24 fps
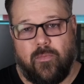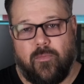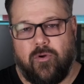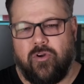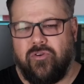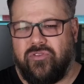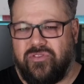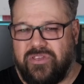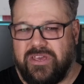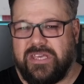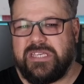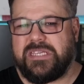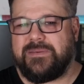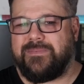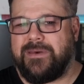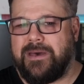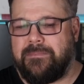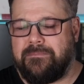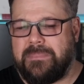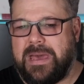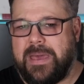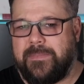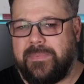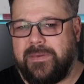who thinks about
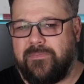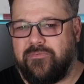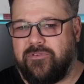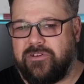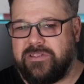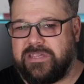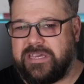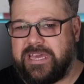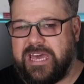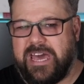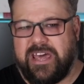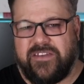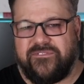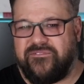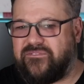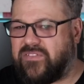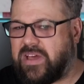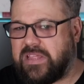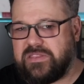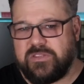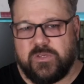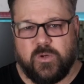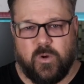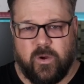maybe printing out a
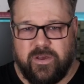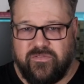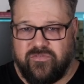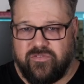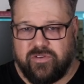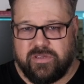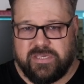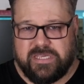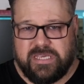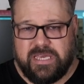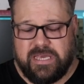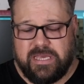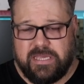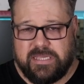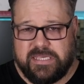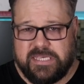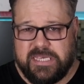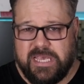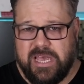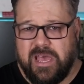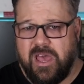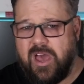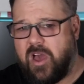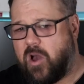fun toy for his kids,
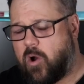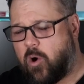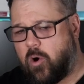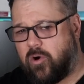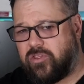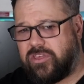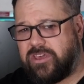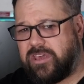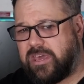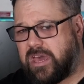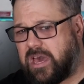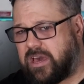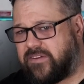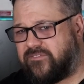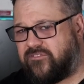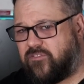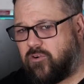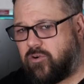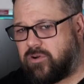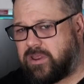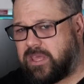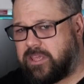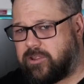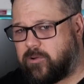or the young
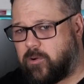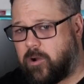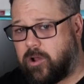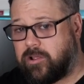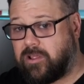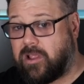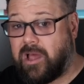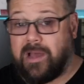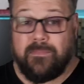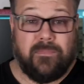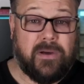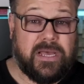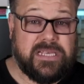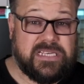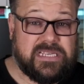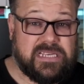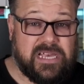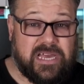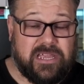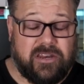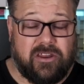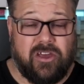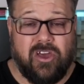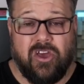14-year-old like my
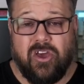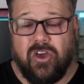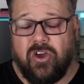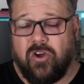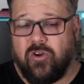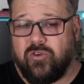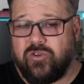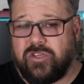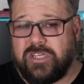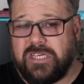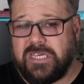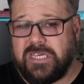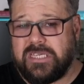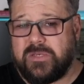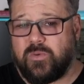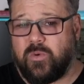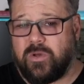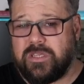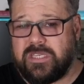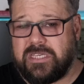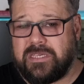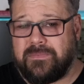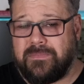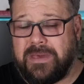son who just
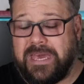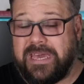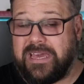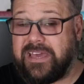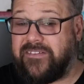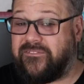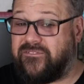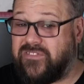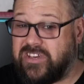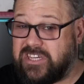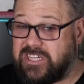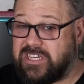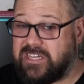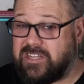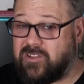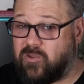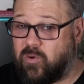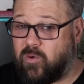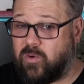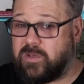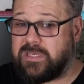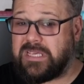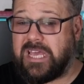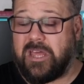wants to make fishing
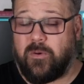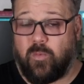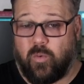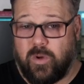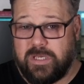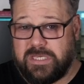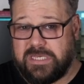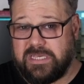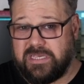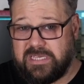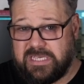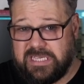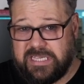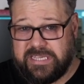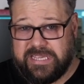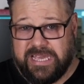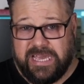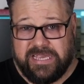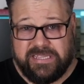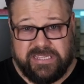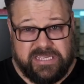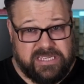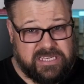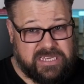lures and whistles to take
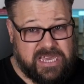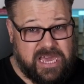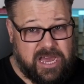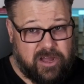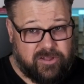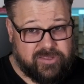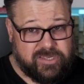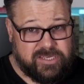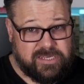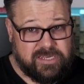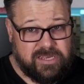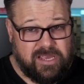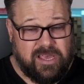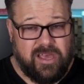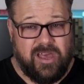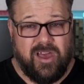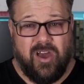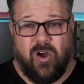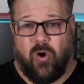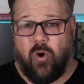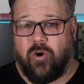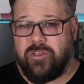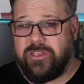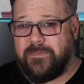to scouts,
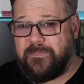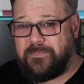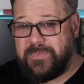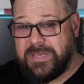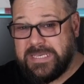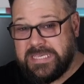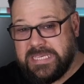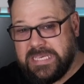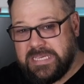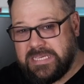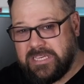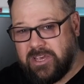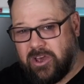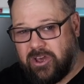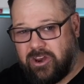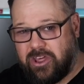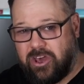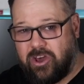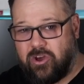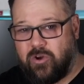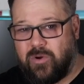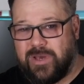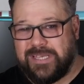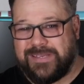or the business owner
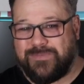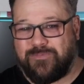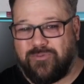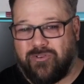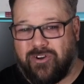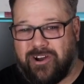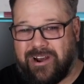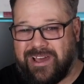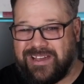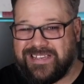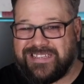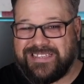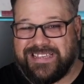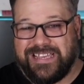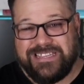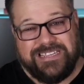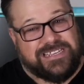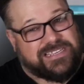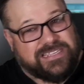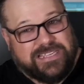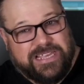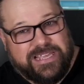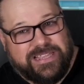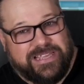who has products they
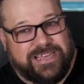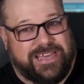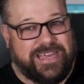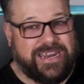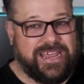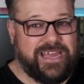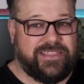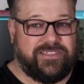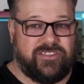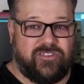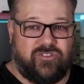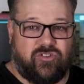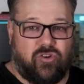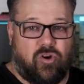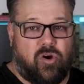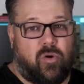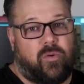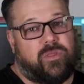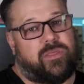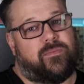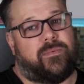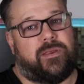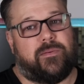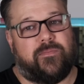just need to get out the door with
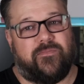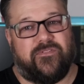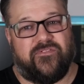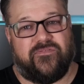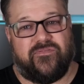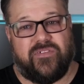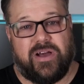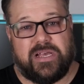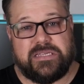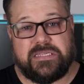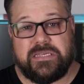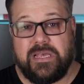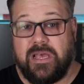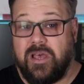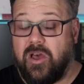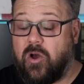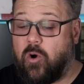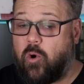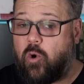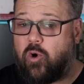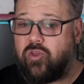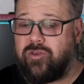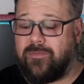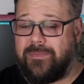a minimum of fuss,
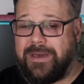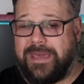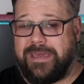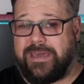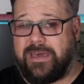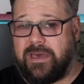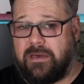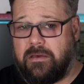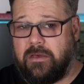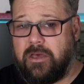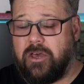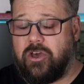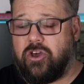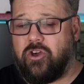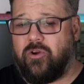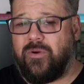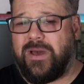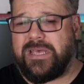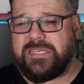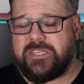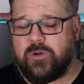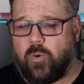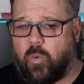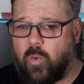or the maker who
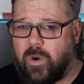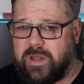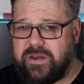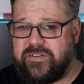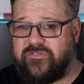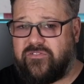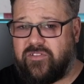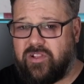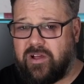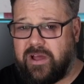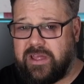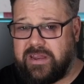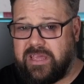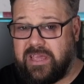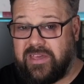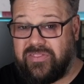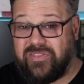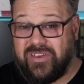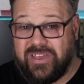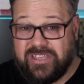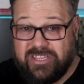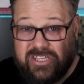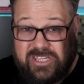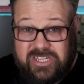has a wonderful idea
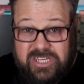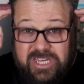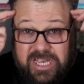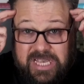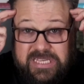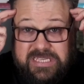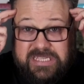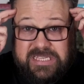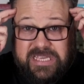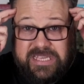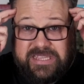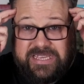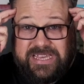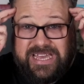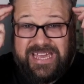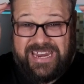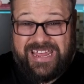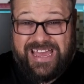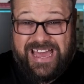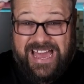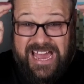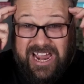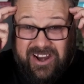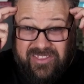they just need to get
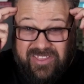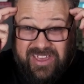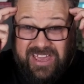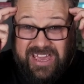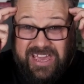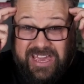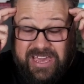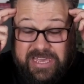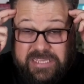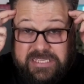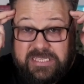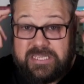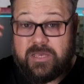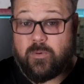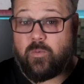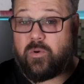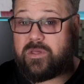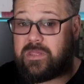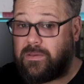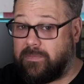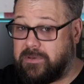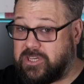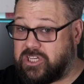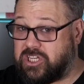out of their heads with a
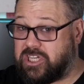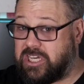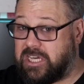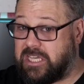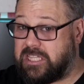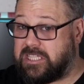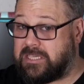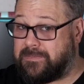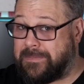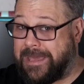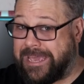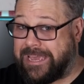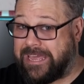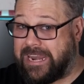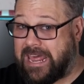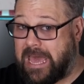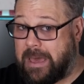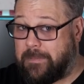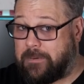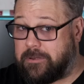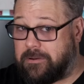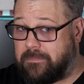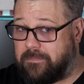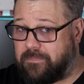machine to make it
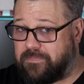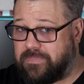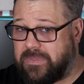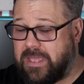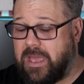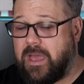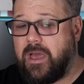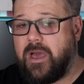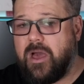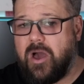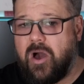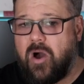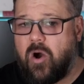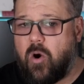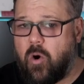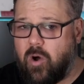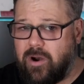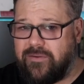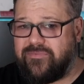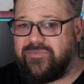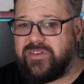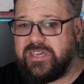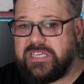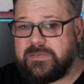happen. All
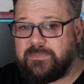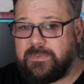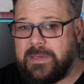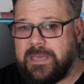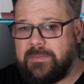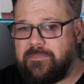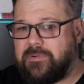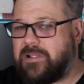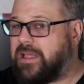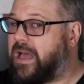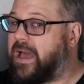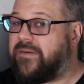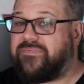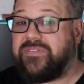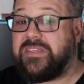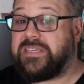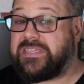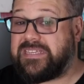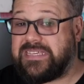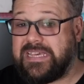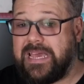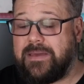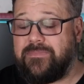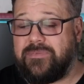of these people have the
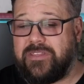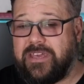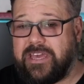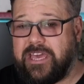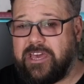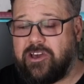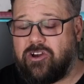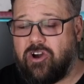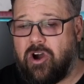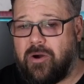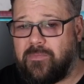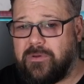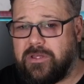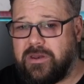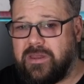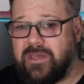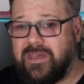same thing in common.